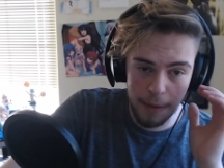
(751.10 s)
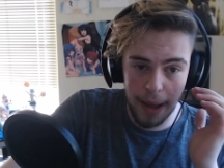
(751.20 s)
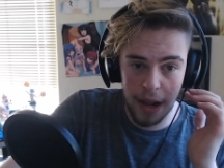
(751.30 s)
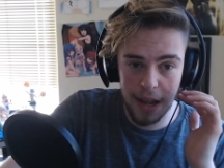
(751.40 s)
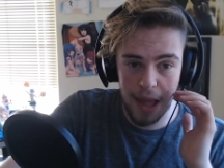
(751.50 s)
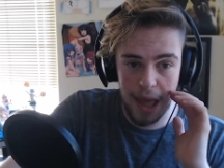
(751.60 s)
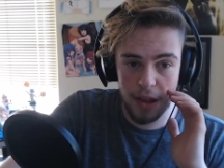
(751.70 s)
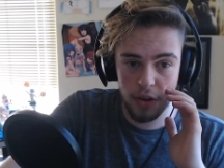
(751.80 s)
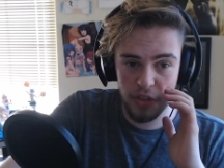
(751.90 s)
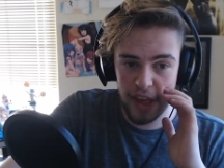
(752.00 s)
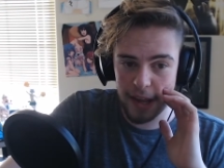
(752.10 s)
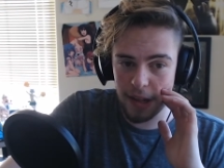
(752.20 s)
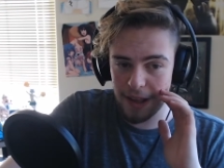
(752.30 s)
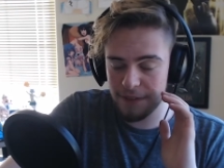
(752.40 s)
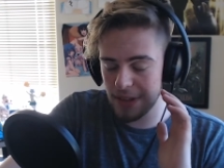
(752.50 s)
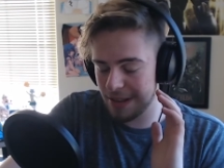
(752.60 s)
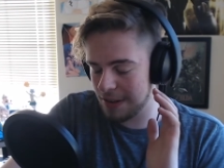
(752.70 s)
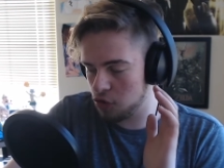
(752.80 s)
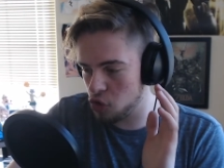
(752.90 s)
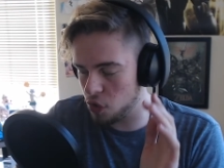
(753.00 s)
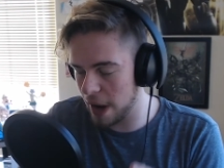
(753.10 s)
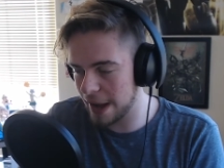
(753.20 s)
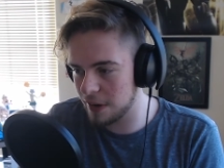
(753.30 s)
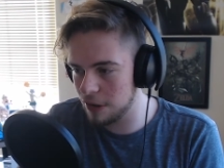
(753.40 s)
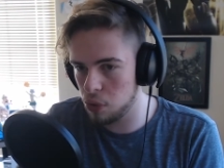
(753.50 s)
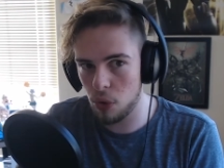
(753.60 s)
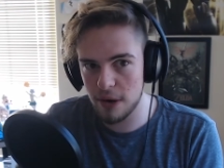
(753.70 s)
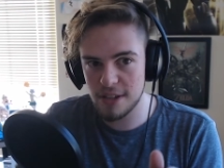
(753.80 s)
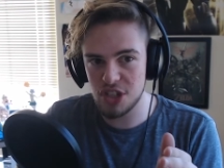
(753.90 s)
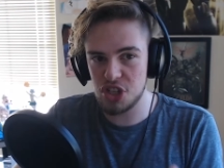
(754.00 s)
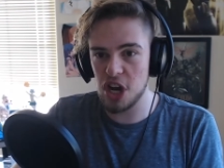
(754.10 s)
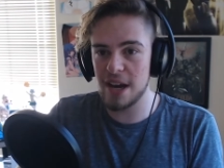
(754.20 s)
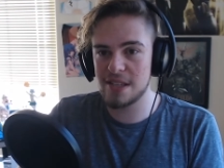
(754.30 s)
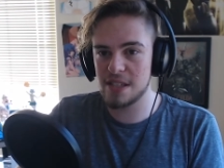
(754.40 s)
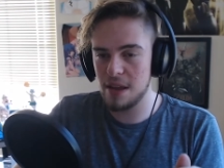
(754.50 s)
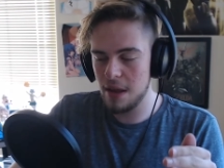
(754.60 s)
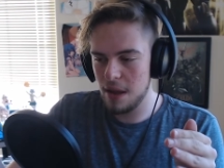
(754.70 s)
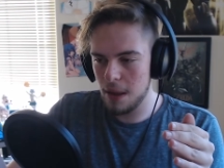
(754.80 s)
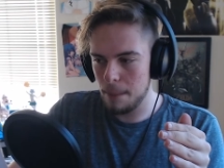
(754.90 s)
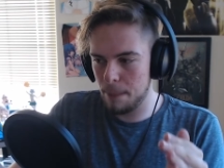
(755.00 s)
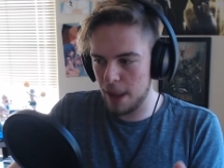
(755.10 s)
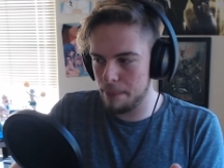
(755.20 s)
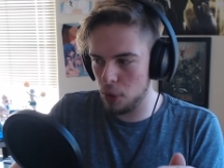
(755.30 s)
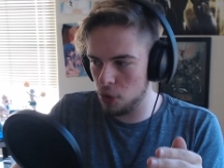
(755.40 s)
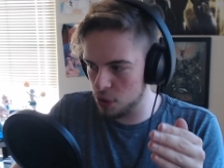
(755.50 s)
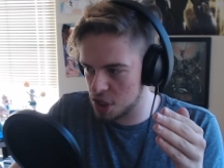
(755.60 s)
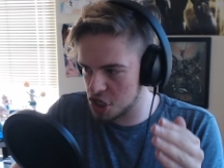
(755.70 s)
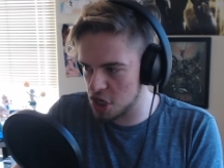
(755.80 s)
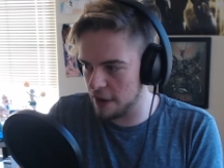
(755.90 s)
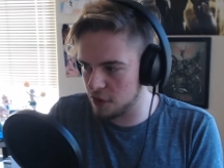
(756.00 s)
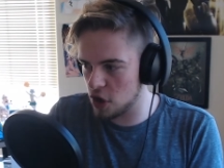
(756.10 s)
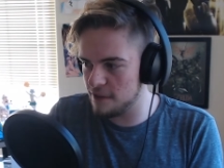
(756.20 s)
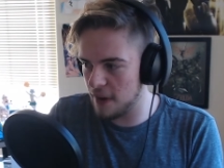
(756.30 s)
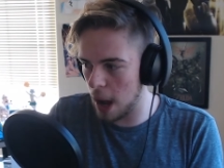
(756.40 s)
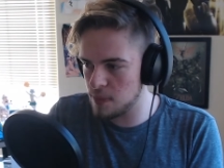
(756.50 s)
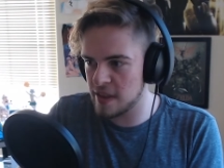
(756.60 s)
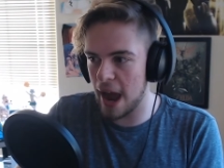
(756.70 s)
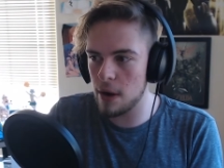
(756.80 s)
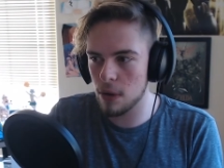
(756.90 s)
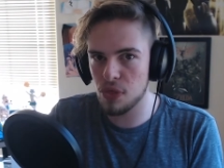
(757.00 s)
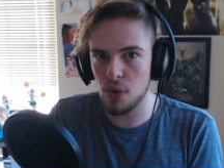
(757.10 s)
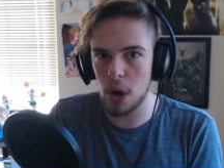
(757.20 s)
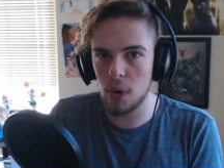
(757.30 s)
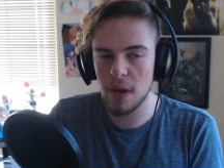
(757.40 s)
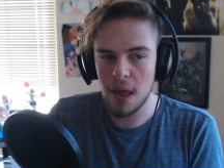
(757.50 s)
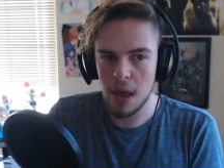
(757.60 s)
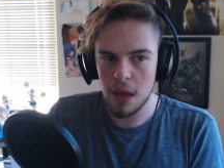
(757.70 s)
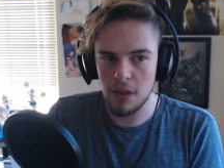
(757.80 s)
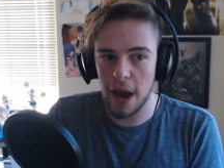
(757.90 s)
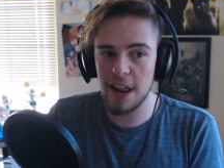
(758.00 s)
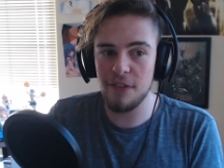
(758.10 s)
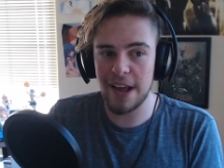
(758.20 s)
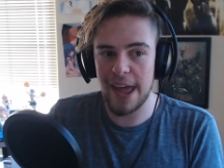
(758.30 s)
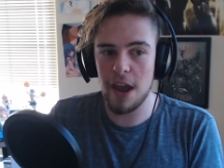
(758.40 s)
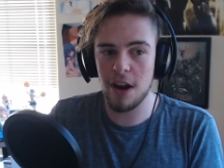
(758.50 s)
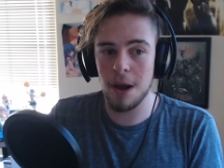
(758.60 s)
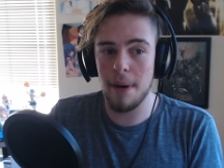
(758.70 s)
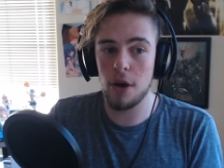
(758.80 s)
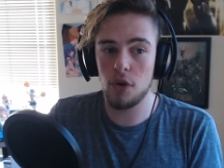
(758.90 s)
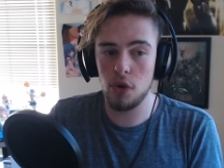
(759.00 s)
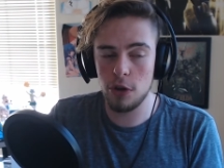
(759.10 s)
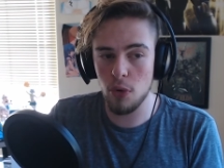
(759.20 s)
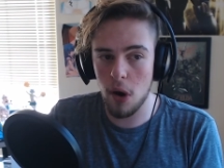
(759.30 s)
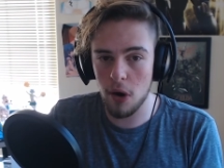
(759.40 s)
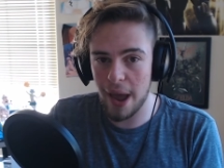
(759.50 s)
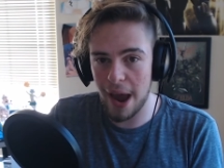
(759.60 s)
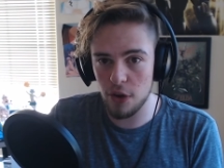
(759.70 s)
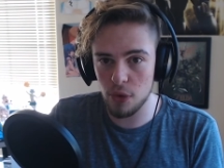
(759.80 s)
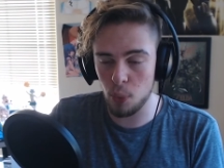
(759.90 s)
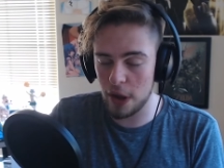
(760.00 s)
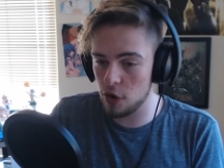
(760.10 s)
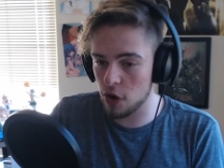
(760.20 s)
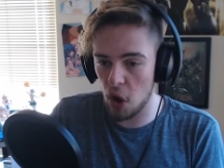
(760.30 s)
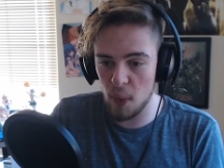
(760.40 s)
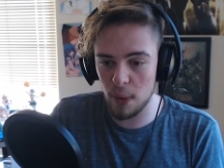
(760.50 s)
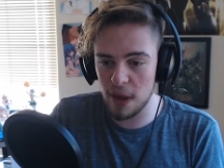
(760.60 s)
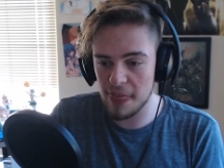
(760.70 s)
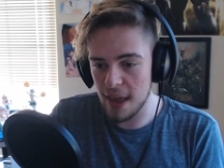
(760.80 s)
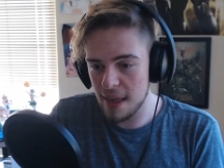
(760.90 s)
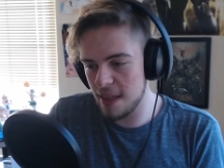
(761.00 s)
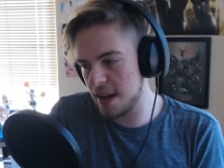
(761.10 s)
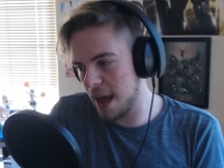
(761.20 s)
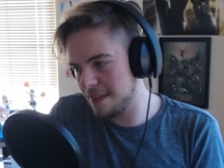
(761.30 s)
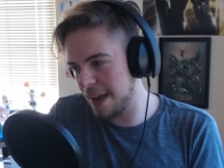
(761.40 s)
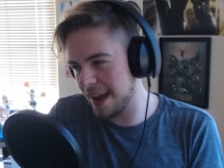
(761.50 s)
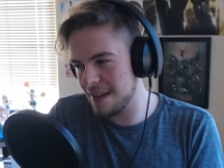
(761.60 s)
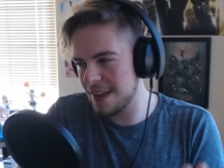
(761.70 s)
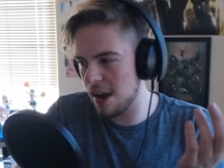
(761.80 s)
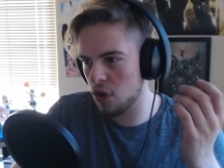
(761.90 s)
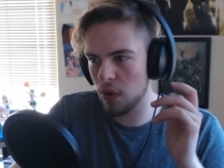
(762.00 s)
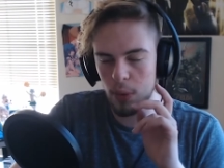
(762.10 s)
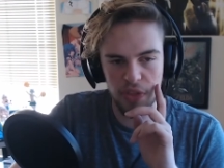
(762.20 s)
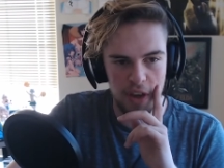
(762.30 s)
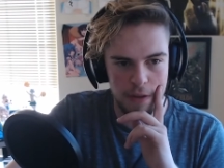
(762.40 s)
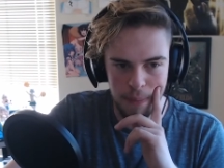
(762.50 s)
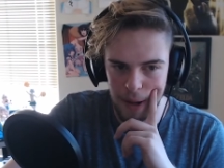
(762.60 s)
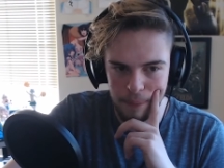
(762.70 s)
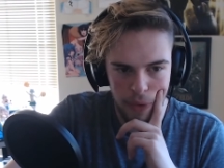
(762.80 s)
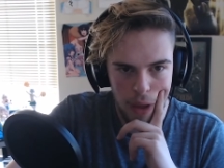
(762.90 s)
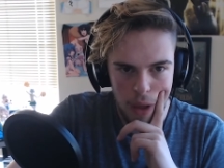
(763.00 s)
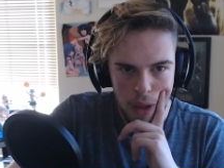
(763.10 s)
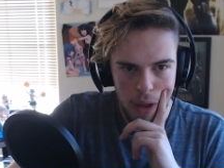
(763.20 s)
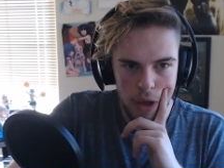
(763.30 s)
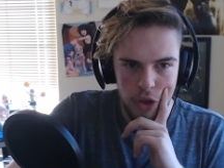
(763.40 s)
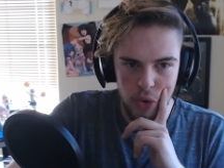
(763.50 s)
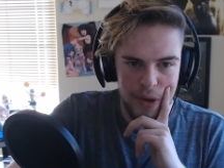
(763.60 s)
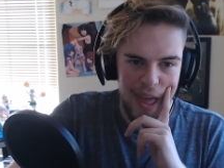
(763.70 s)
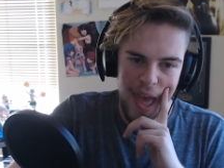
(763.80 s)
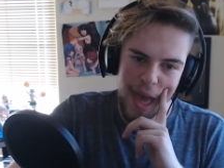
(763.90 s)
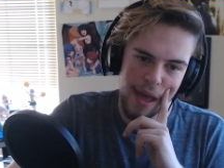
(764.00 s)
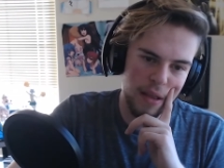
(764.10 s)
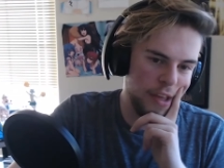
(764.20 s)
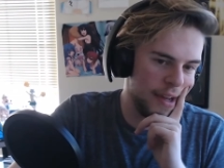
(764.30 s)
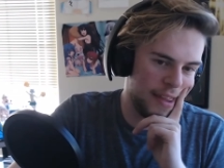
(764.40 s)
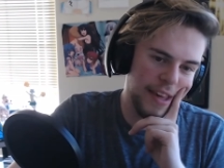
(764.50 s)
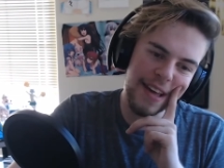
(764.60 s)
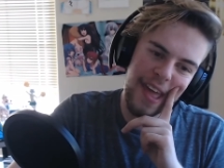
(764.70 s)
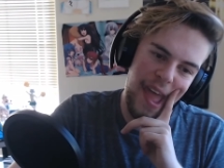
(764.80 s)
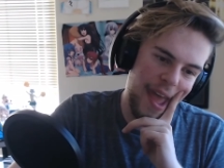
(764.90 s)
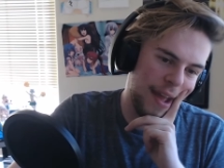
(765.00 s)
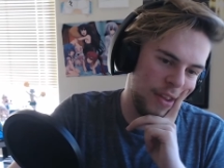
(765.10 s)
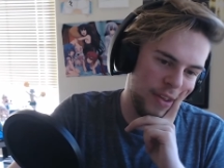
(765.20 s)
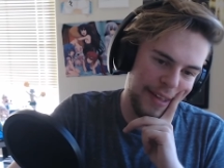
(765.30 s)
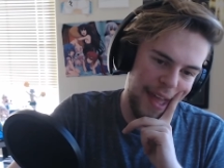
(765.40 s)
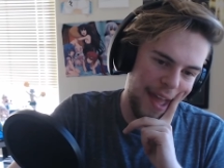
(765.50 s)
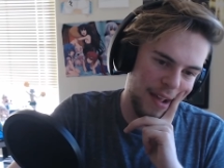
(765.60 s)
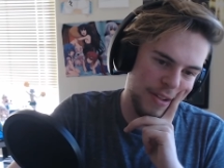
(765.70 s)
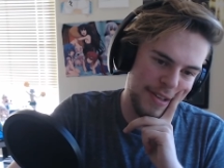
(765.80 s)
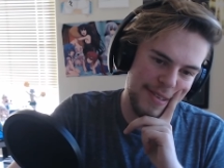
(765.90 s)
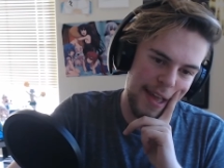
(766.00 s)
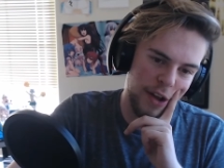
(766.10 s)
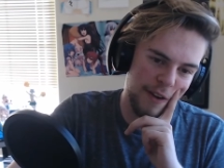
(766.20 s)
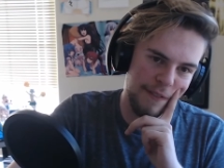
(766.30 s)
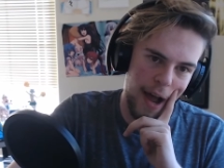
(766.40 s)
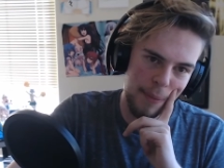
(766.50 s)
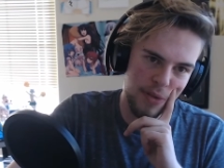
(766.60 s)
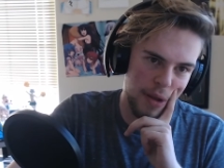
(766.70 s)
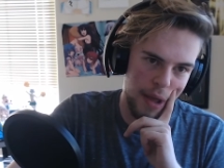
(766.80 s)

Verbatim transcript: about it and you're thinking if it's directly towards just people who shove good vibes down your throat, not even caring about who you are or what you're going with, then yes, I guess I agree with this. But you can't just say good vibes.